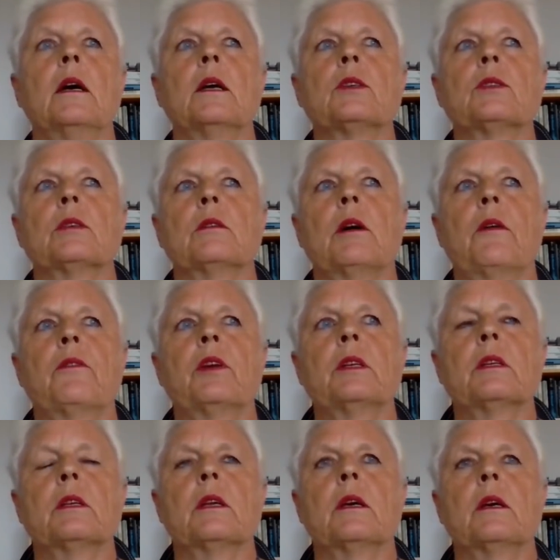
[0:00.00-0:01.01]
So I've
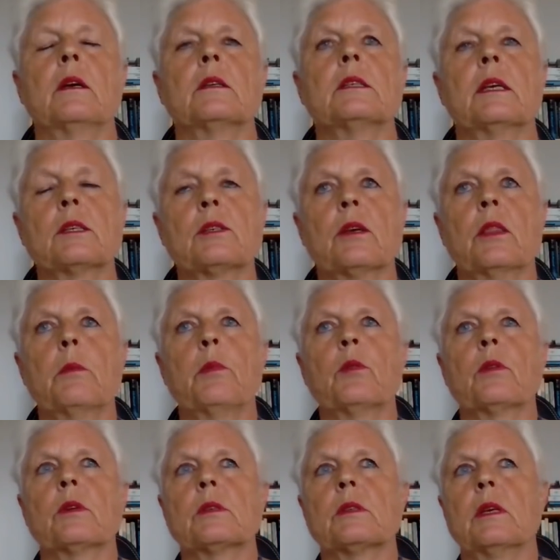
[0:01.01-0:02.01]
written 6 other
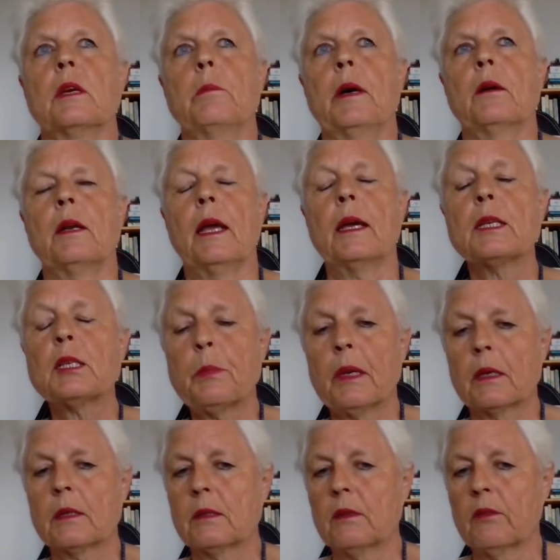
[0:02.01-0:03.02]
books about
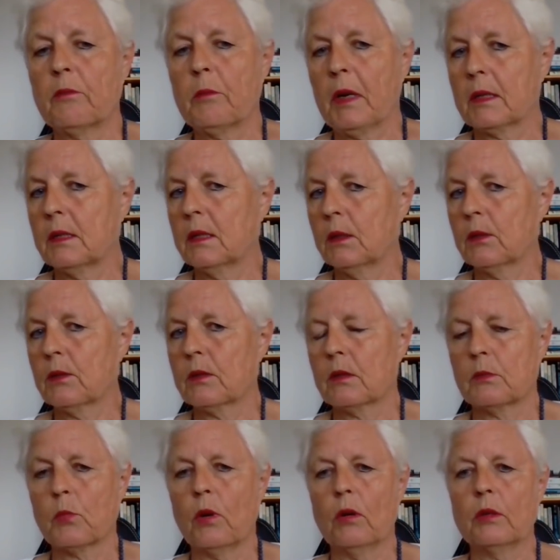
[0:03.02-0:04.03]
aspects of
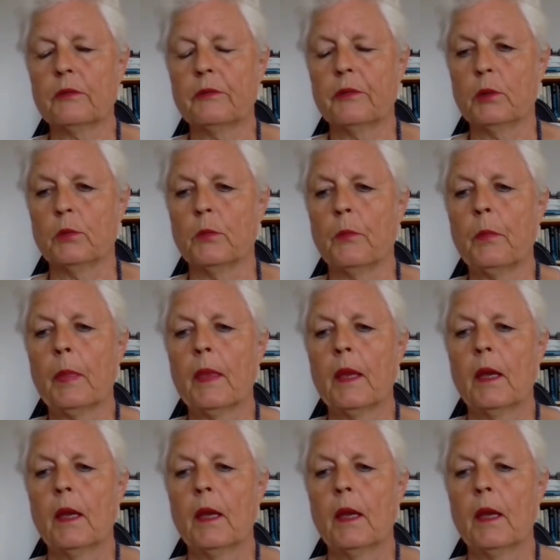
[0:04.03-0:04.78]
Martinus's worldview.